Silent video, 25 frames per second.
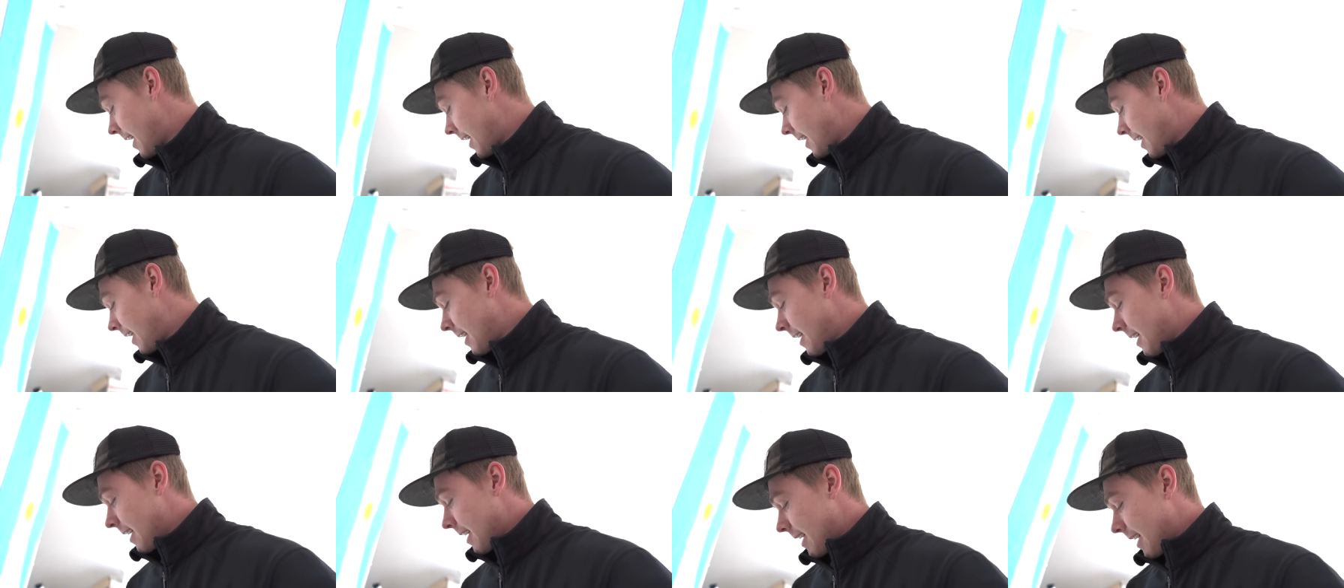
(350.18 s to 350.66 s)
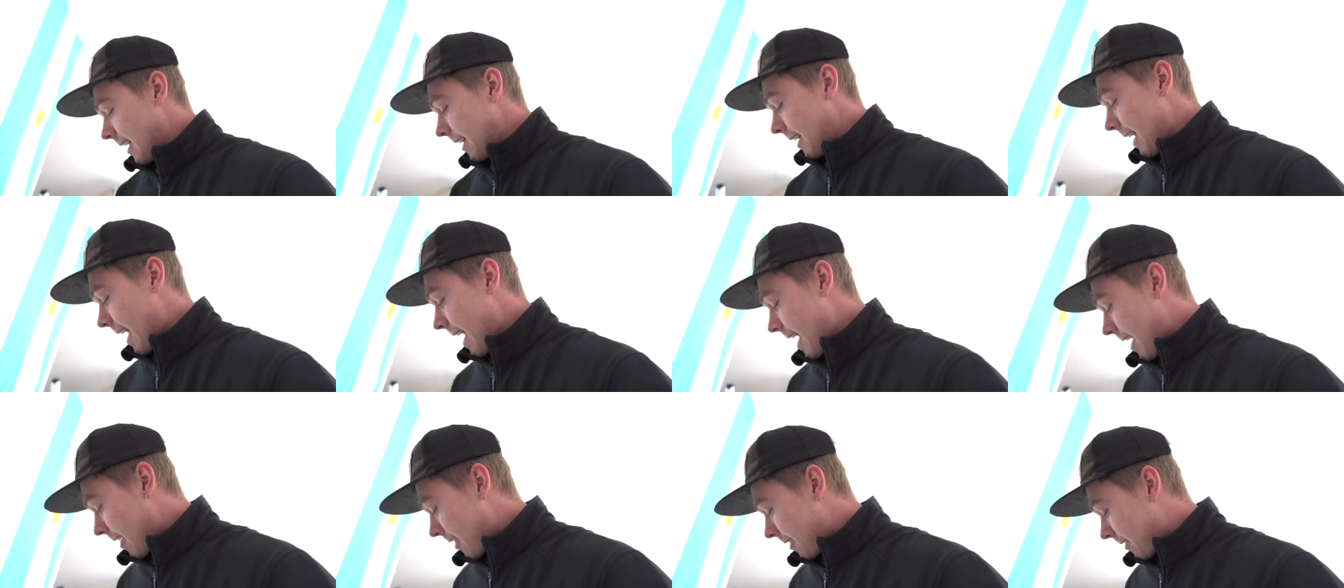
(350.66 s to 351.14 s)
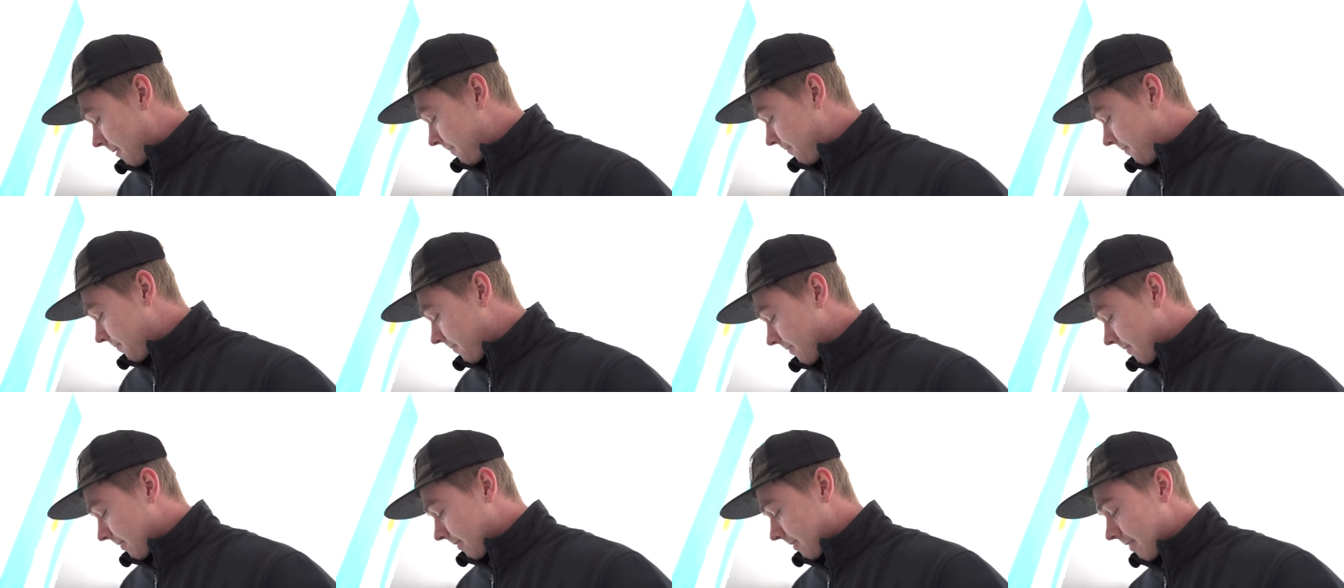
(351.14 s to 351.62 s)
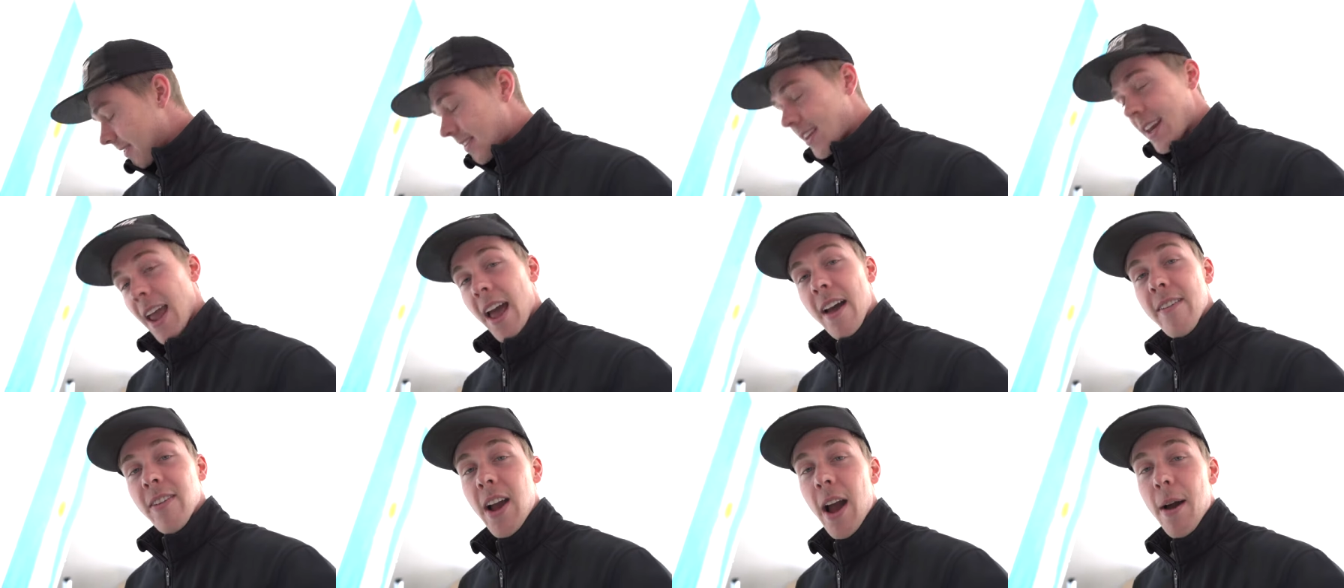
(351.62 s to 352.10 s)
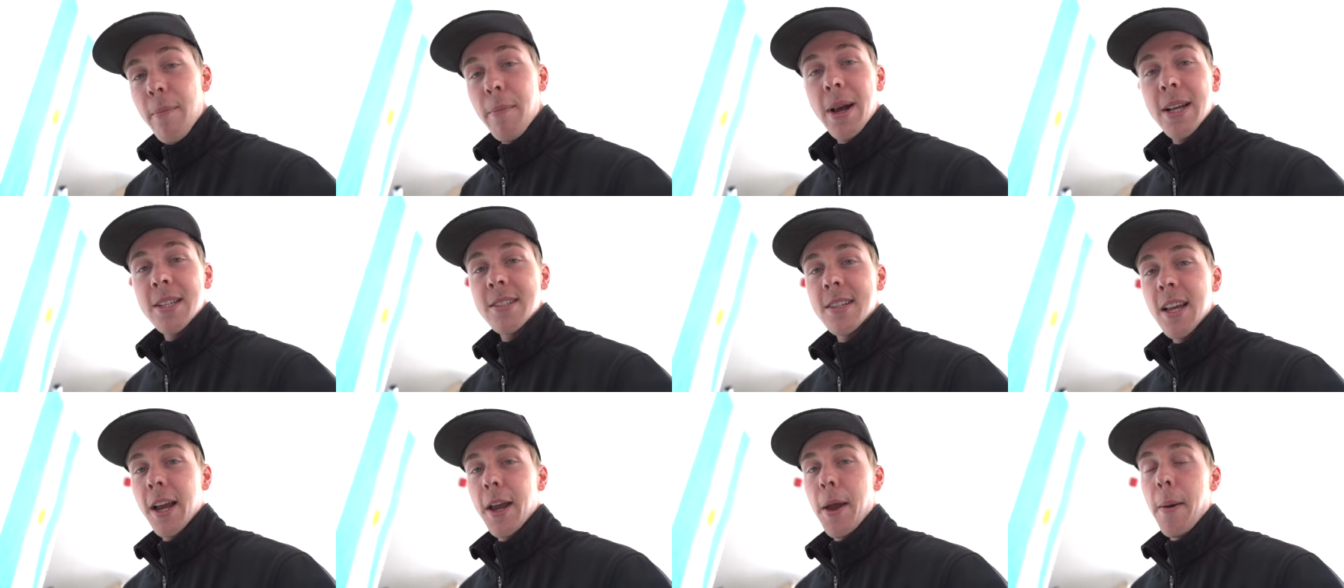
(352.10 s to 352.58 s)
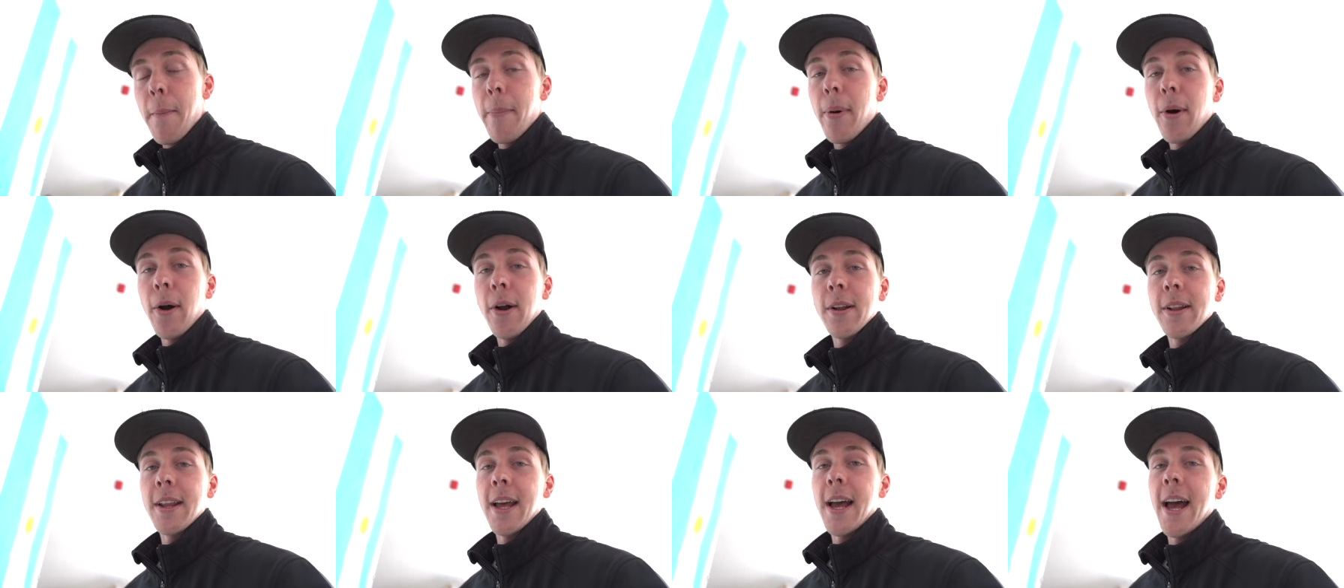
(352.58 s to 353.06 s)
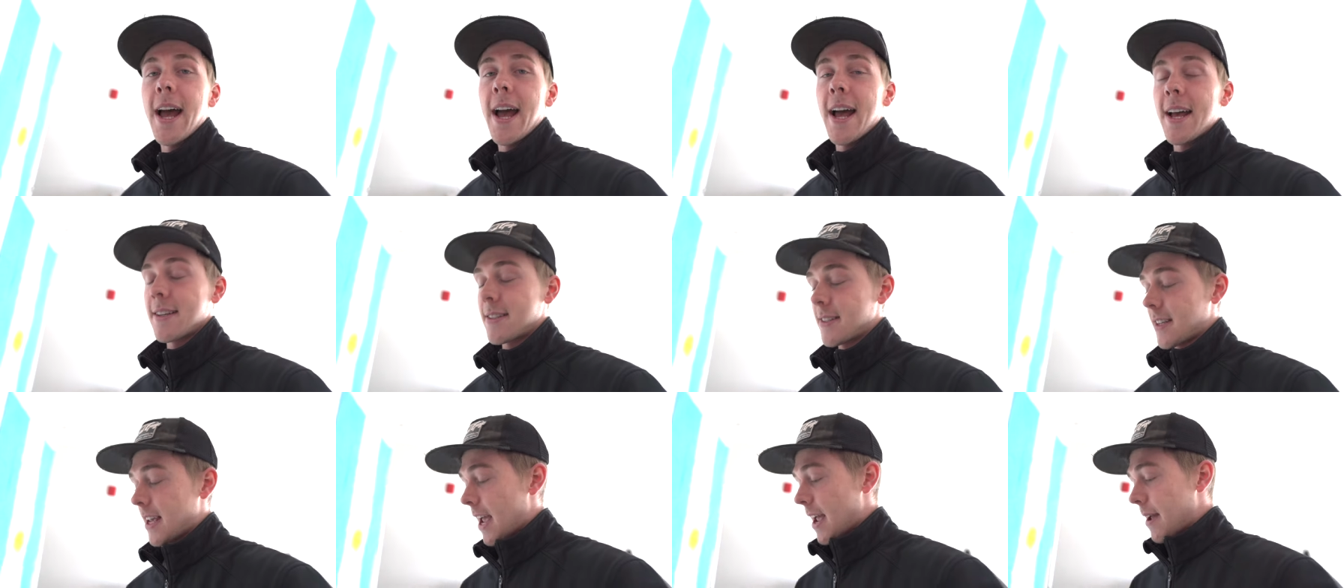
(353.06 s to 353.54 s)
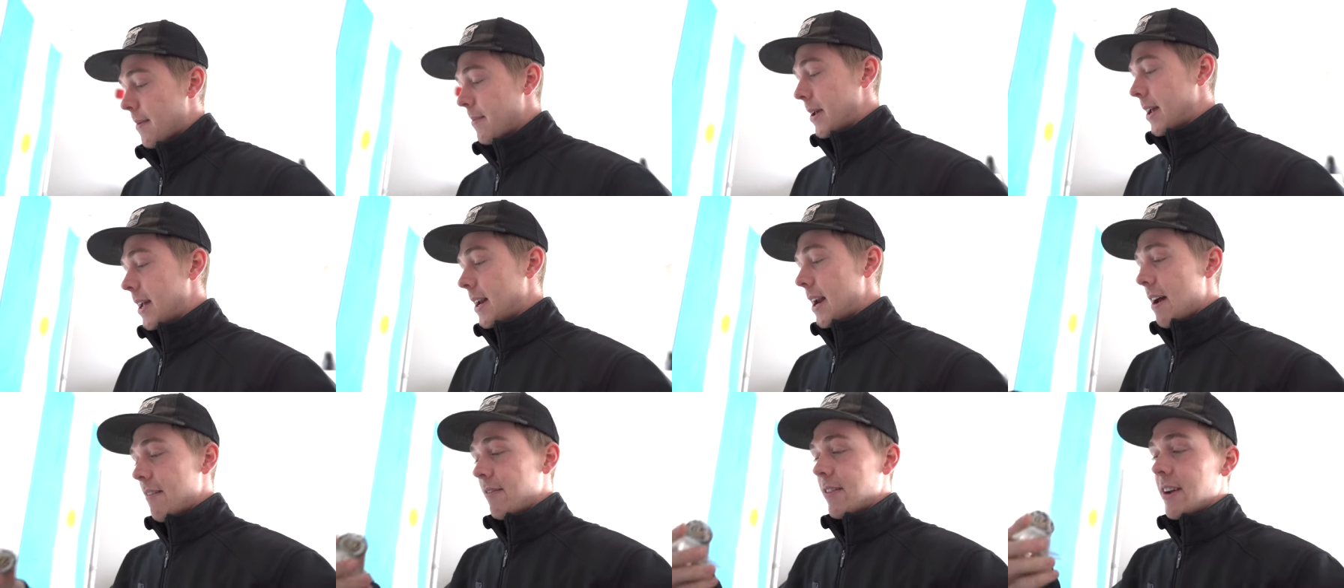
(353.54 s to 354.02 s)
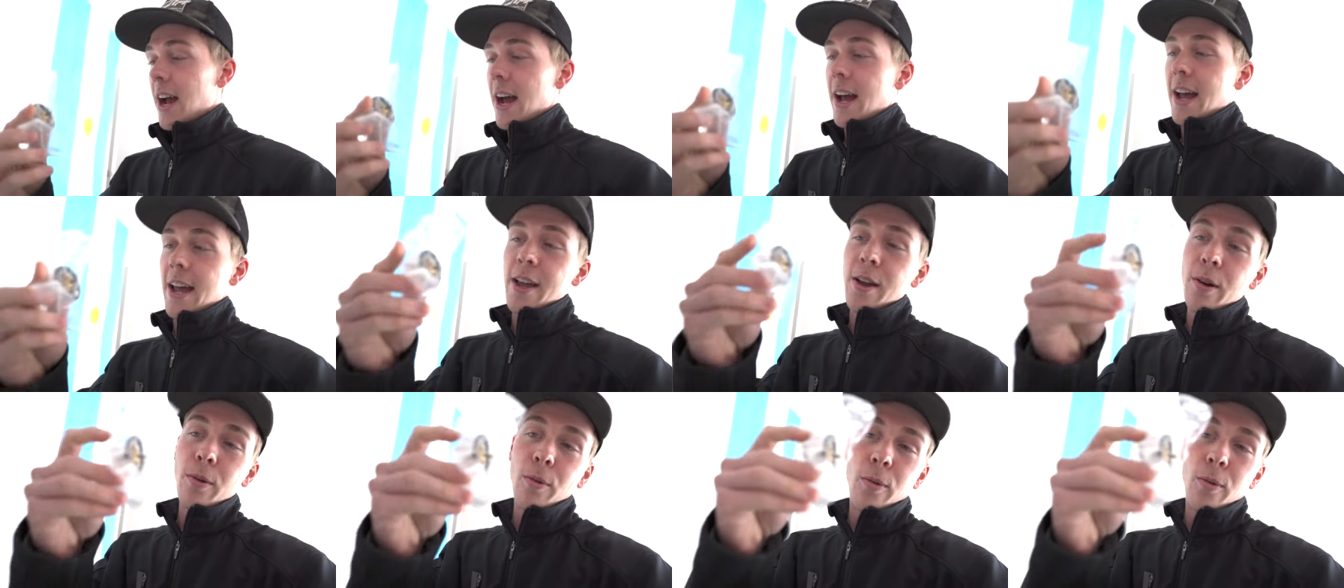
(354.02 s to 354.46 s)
that. Now, I've got my second part that has came in. I've got a